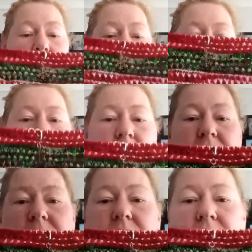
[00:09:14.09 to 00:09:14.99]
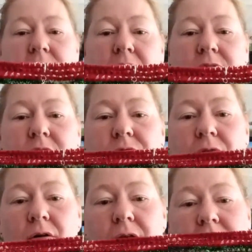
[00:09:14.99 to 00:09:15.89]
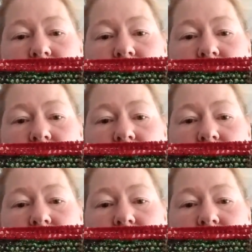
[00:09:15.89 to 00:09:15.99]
So this is the design so far. It is a